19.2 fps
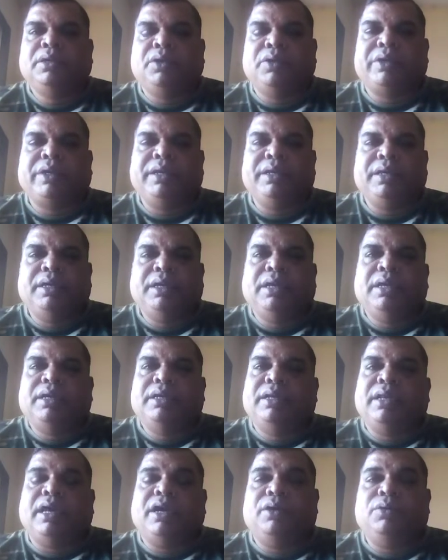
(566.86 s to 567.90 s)
Okay,
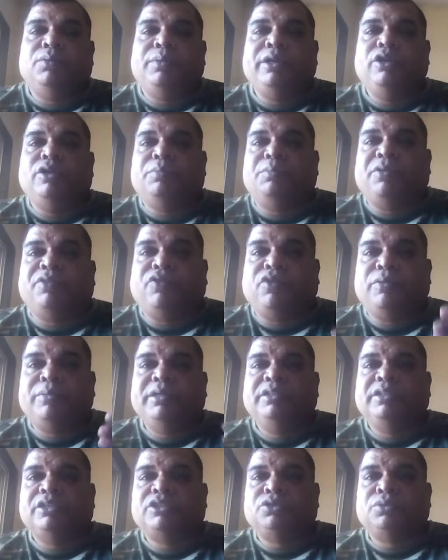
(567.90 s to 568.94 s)
now when you're
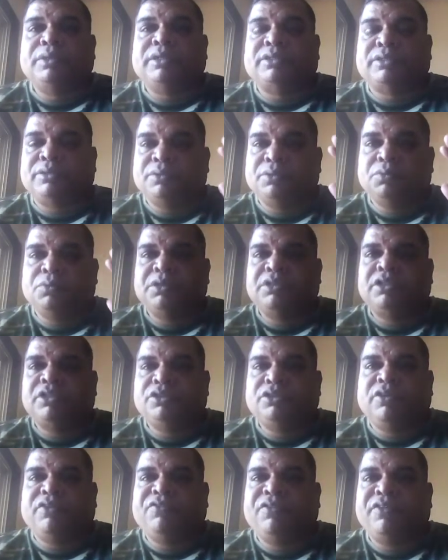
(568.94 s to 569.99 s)
performing the swish, which is
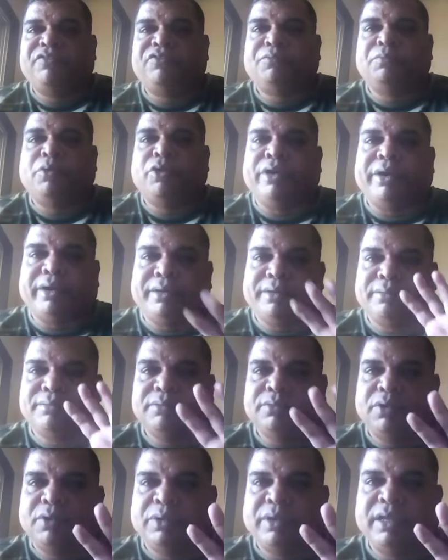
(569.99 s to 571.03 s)
your fifth point,
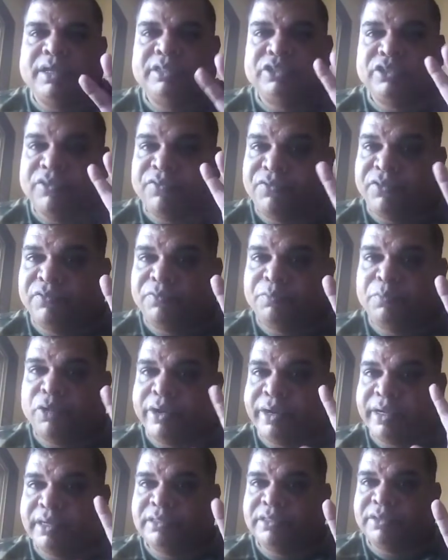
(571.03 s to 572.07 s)
okay, it's your fifth
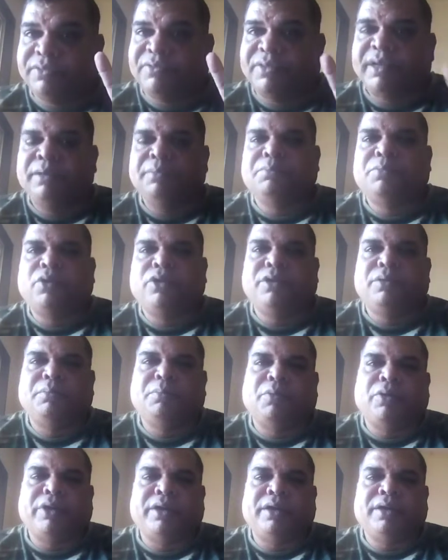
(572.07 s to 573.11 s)
point, it's a very important
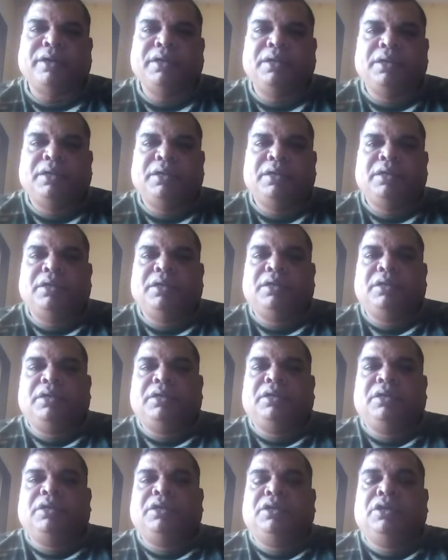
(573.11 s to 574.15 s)
point.
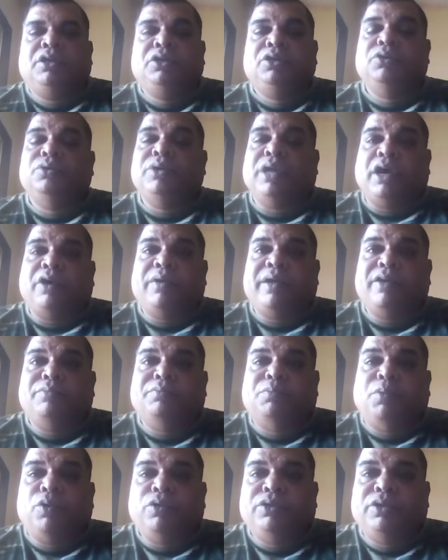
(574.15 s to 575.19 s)
You now
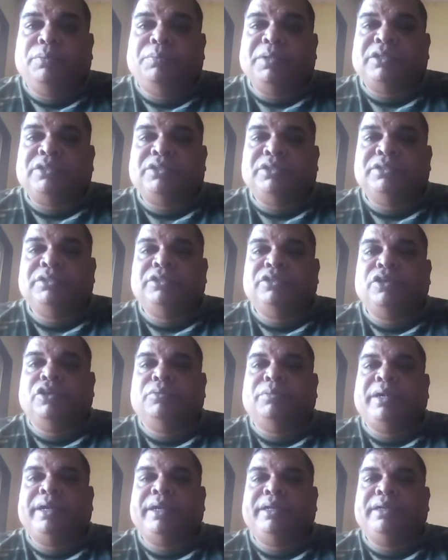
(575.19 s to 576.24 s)
have both the pictures in your
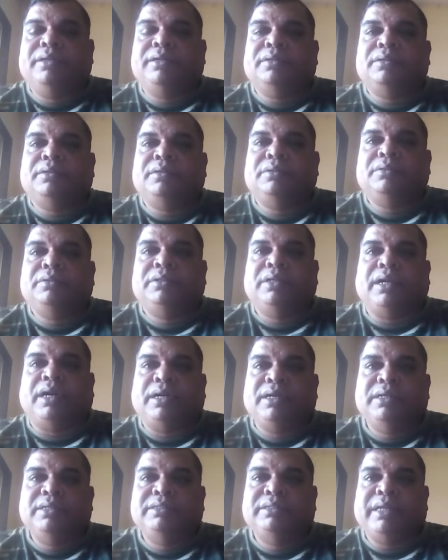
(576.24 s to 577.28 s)
mind, the
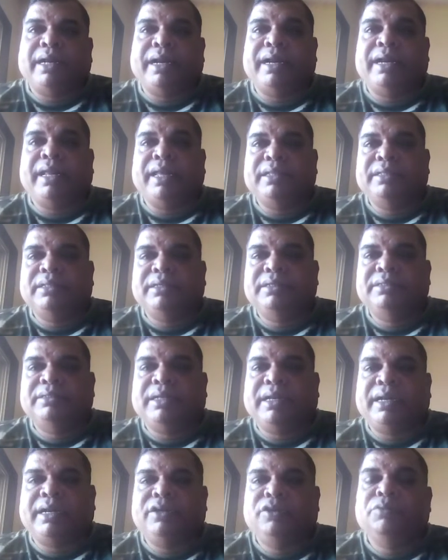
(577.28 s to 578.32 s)
undesired and the
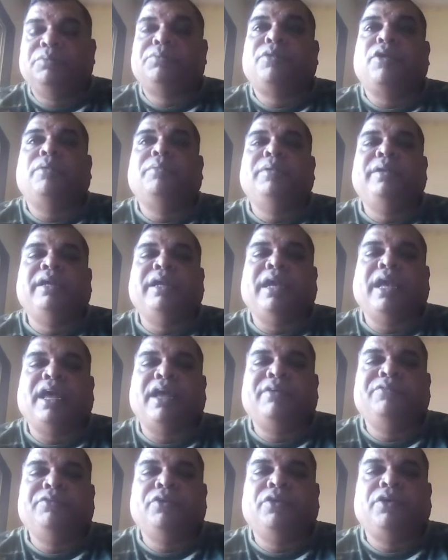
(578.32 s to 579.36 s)
desired. You probably
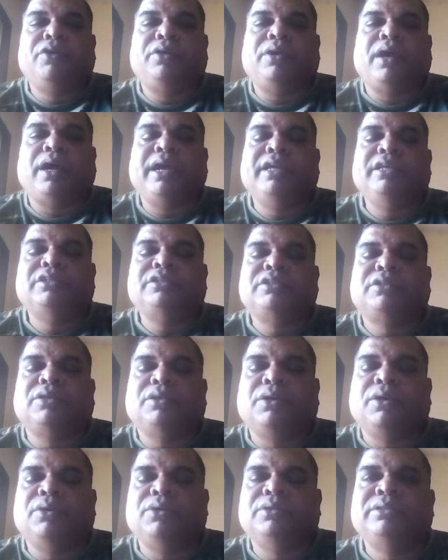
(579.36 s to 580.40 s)
have your eyes
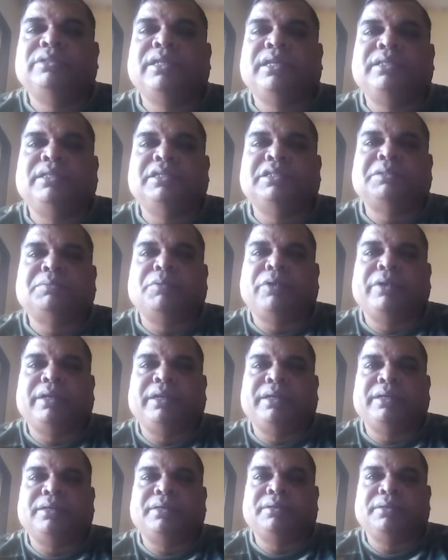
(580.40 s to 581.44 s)
closed at this point.
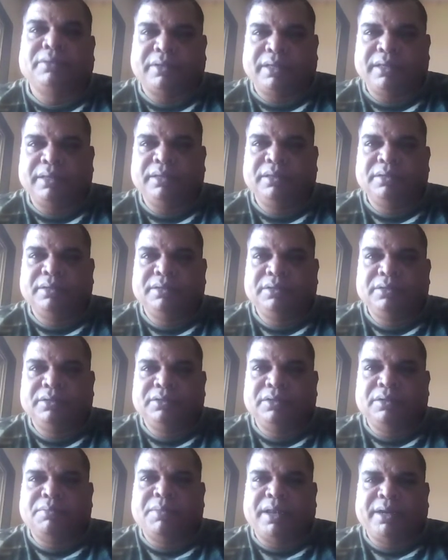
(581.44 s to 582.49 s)
Okay,
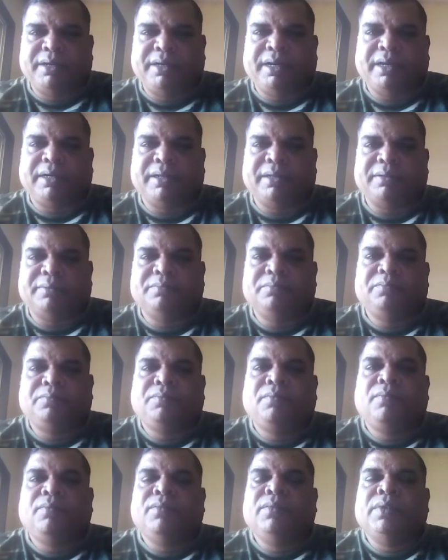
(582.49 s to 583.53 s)
you're meditating.
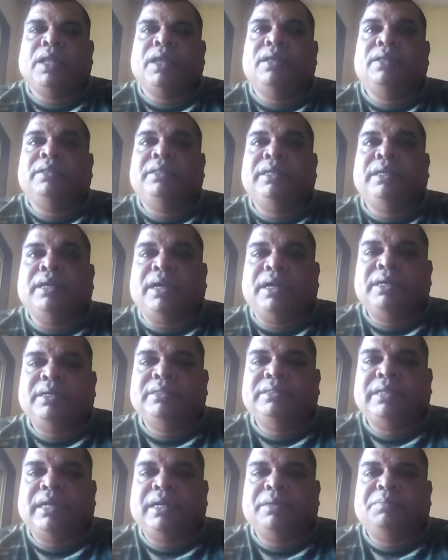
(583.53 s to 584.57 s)
The
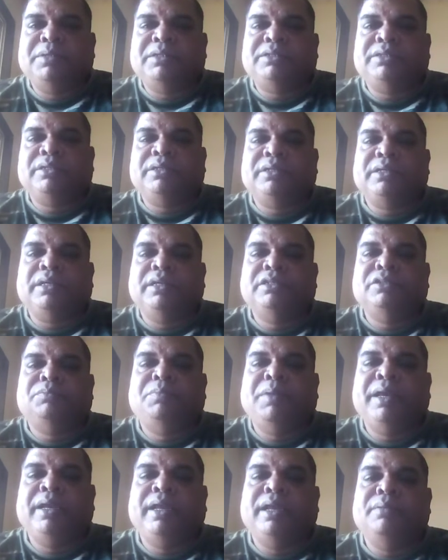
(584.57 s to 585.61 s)
undesired picture is
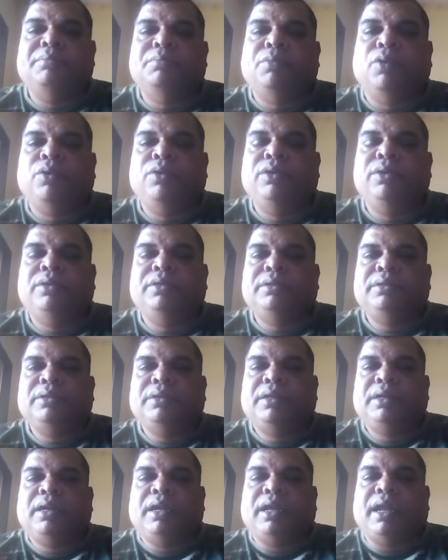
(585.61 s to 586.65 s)
big and bold
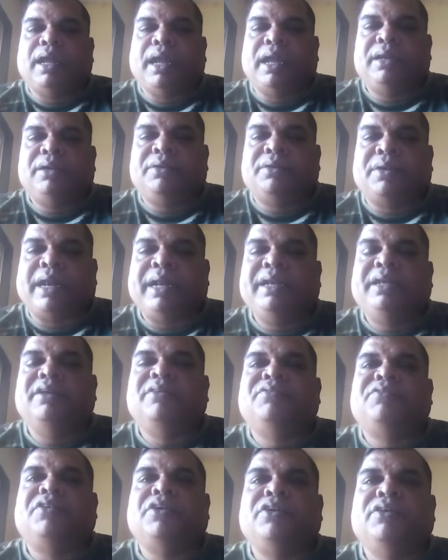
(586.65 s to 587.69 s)
and right
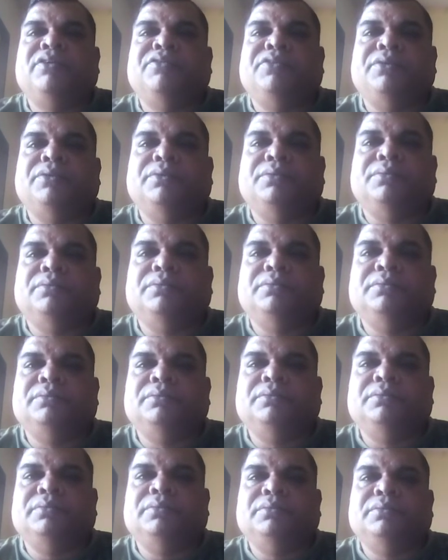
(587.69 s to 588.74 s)
in front of you.
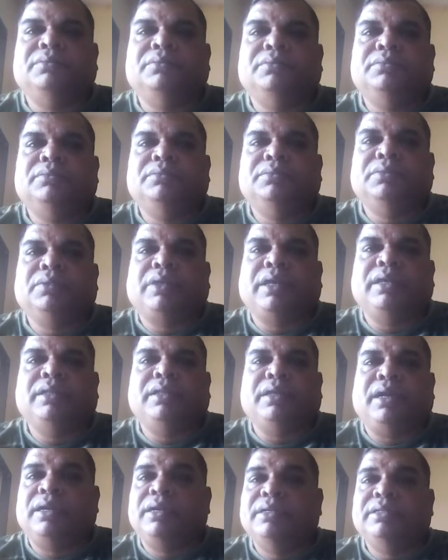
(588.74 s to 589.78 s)
Okay,
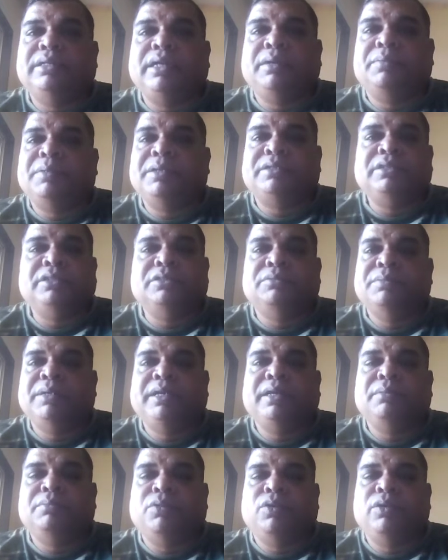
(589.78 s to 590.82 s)
the undesired picture is
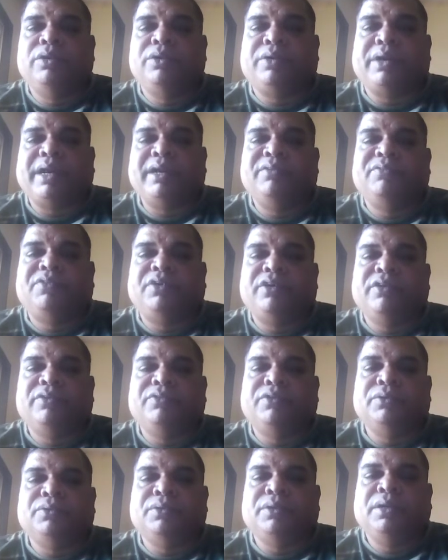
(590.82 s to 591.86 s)
big and bold and right in front of
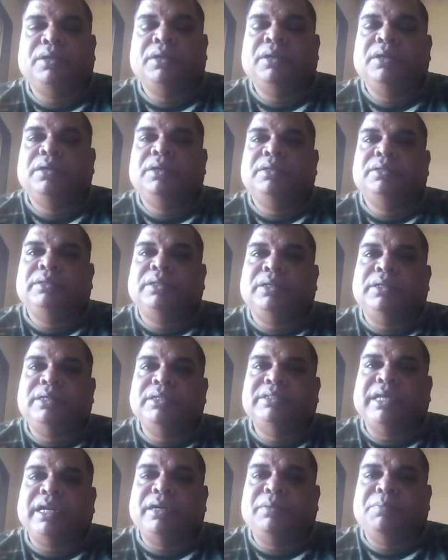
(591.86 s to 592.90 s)
you. The
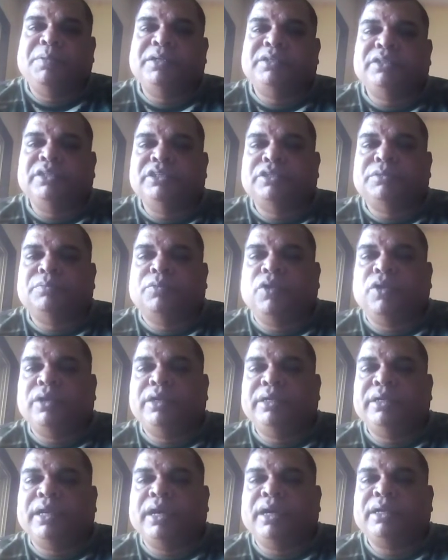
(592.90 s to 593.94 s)
desired picture is small
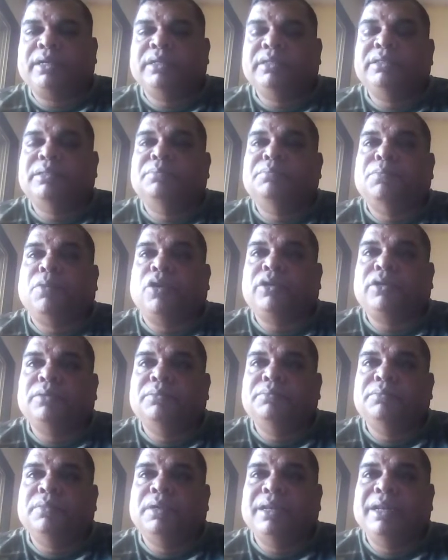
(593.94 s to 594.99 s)
and dark in the
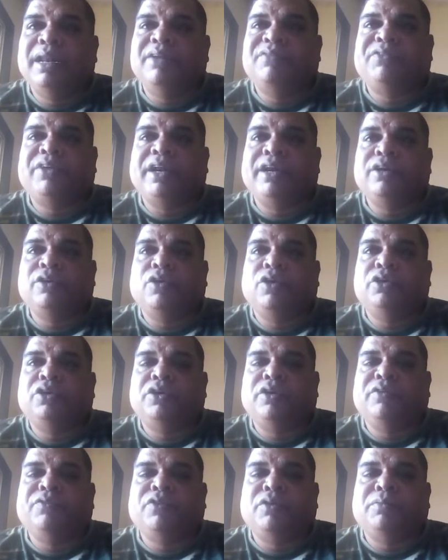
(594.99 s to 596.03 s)
bottom left hand corner
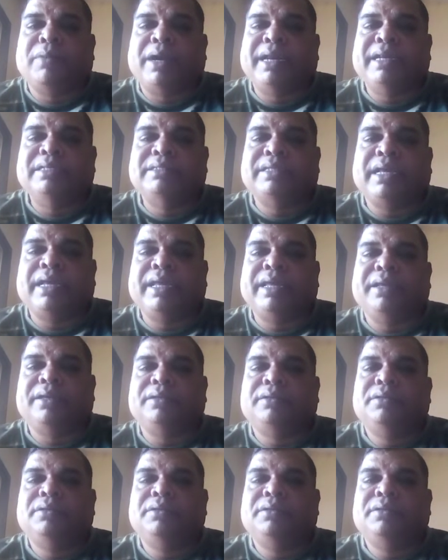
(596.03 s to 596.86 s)
of your mind's eye.